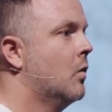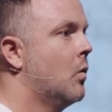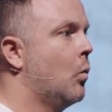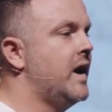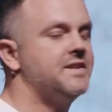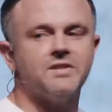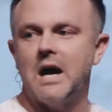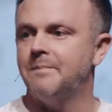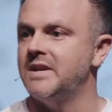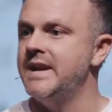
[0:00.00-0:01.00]
We
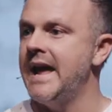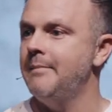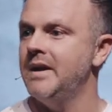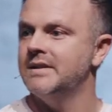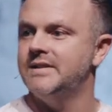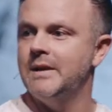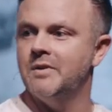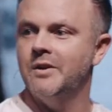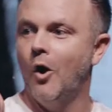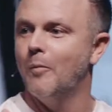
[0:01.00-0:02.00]
stopped naming
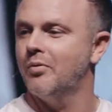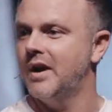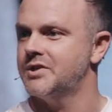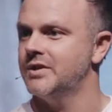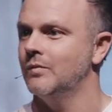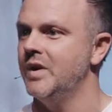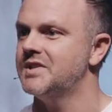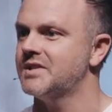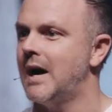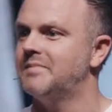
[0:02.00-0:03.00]
demon oppression. We
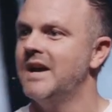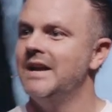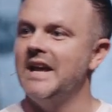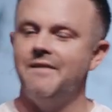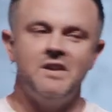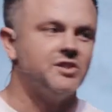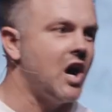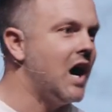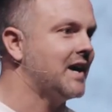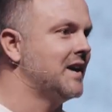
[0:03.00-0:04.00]
stopped even
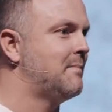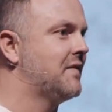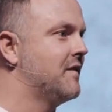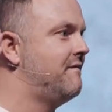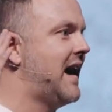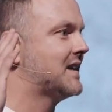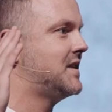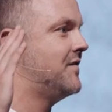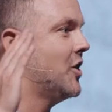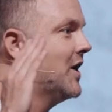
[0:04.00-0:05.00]
talking about the facts
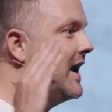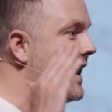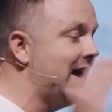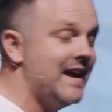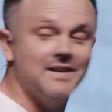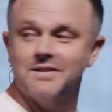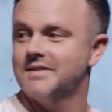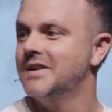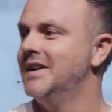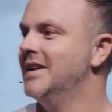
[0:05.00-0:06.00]
that there
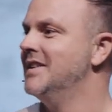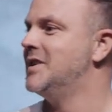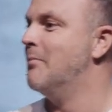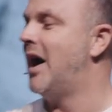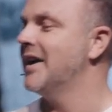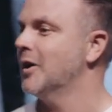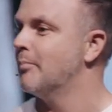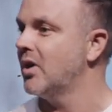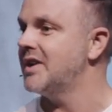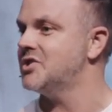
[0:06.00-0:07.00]
is demonic
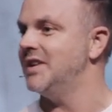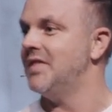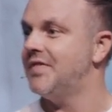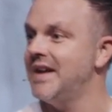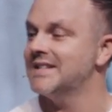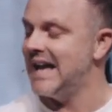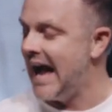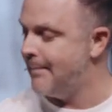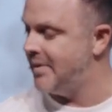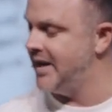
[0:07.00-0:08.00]
oppression and things
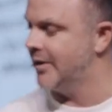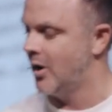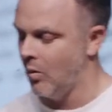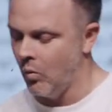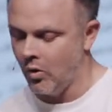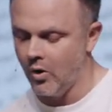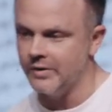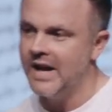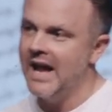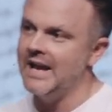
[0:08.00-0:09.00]
happening in our
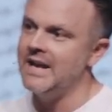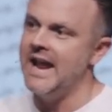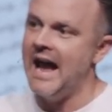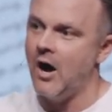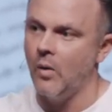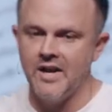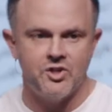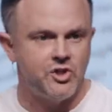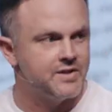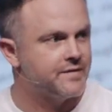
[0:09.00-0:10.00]
world. And now it's
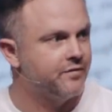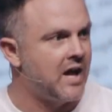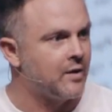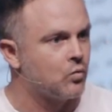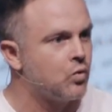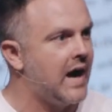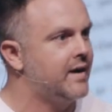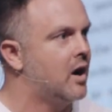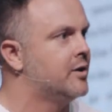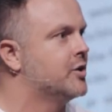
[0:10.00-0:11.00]
just flying right
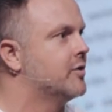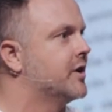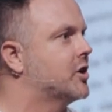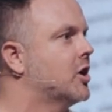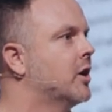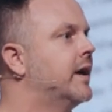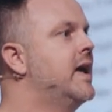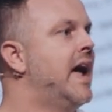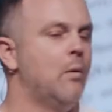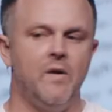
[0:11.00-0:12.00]
under the current.
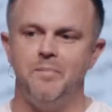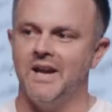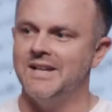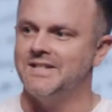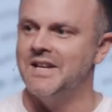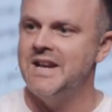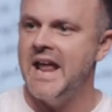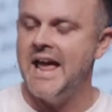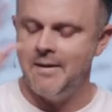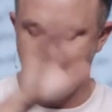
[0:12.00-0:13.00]
And we begin to
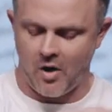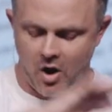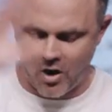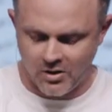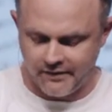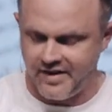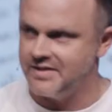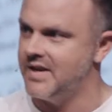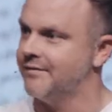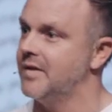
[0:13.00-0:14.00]
name all of these
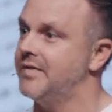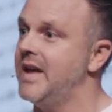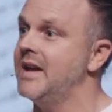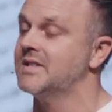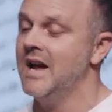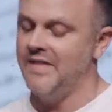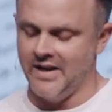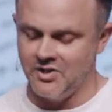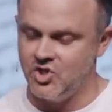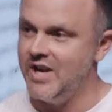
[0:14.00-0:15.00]
different things that
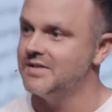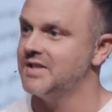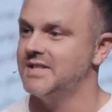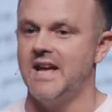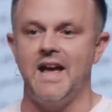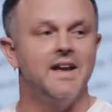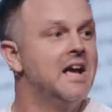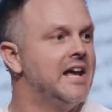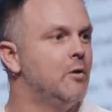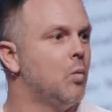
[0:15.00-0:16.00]
in Jesus' day,
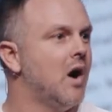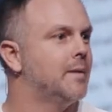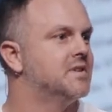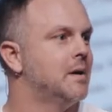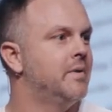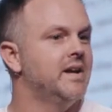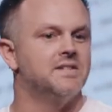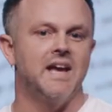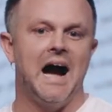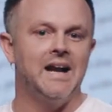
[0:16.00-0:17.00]
he would walk up to somebody and
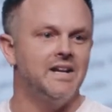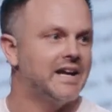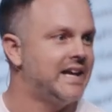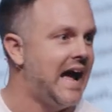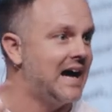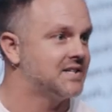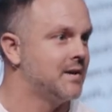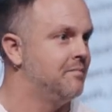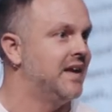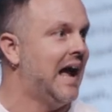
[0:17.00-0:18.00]
say, I need to cast
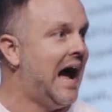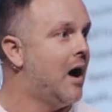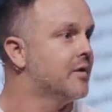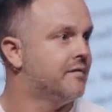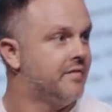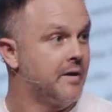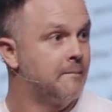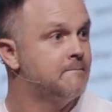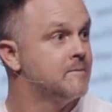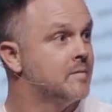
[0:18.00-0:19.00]
something out of
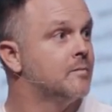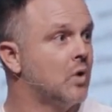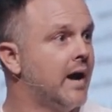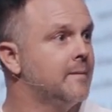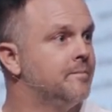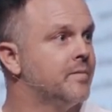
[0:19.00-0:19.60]
them, right?